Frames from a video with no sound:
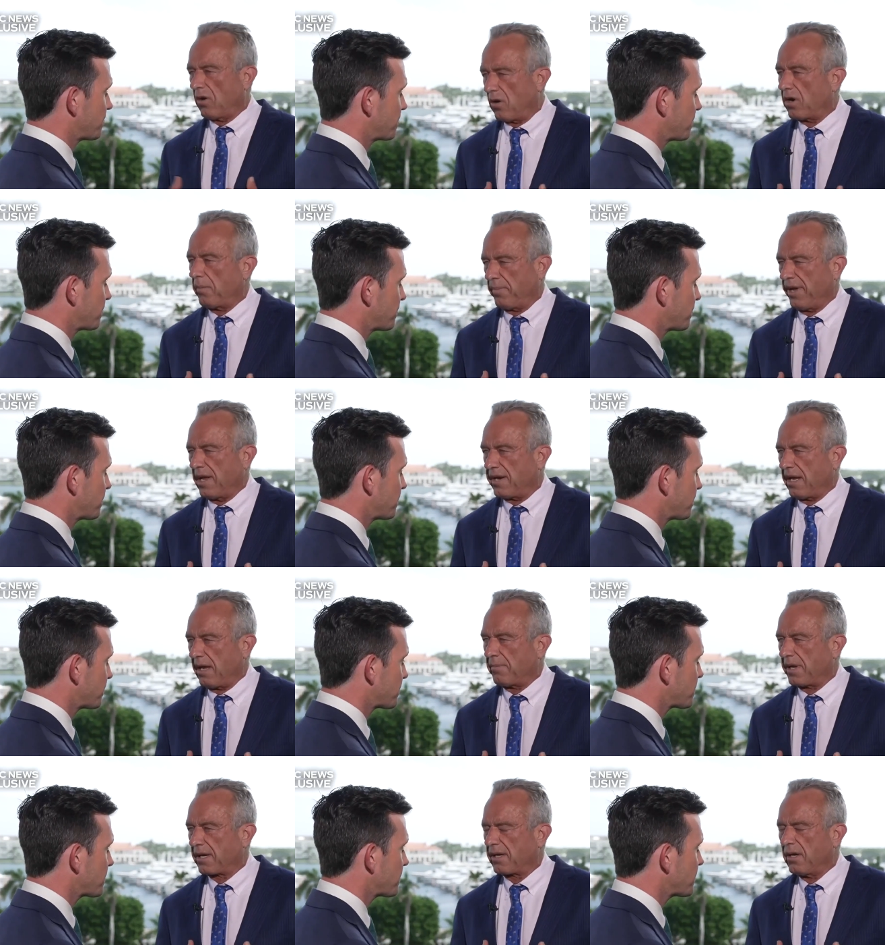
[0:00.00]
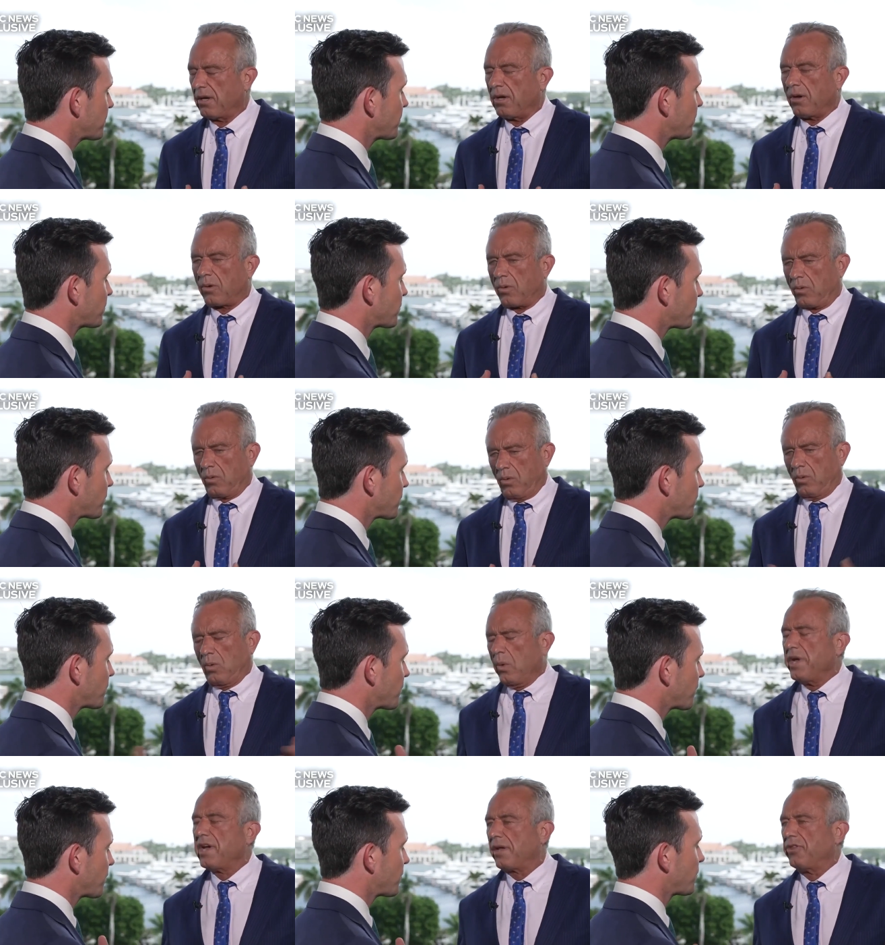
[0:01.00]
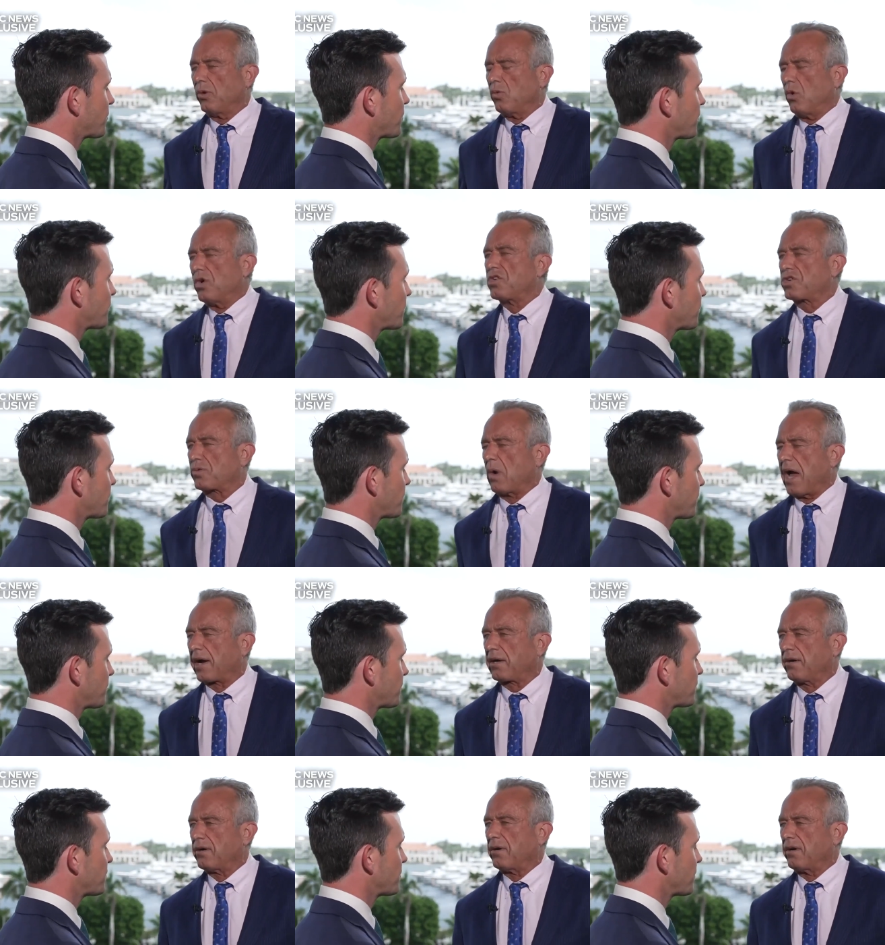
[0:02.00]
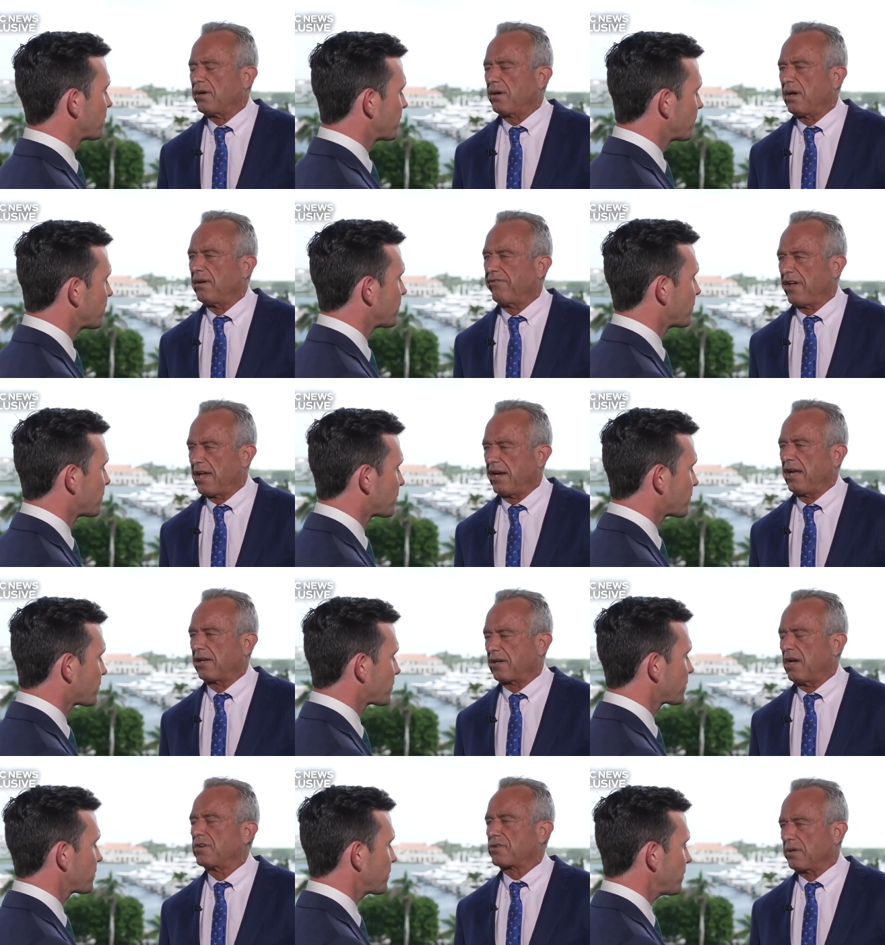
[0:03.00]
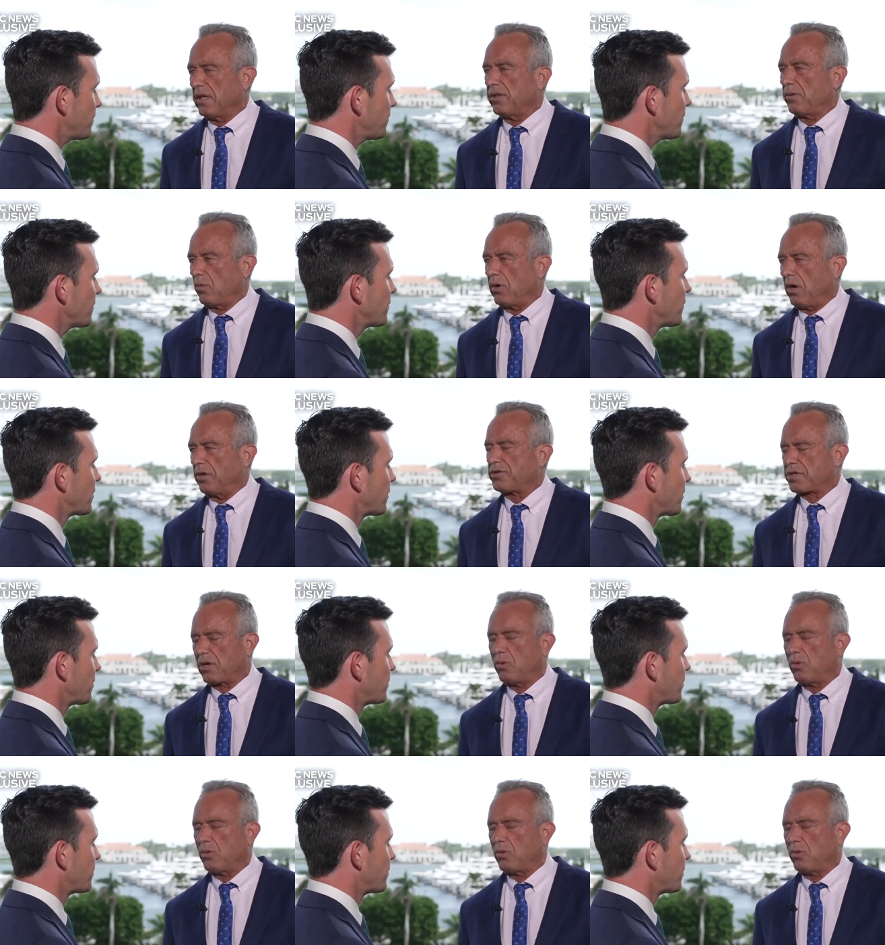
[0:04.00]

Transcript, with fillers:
Speaker 1: our pandemic. We had the worst record of any country in the world.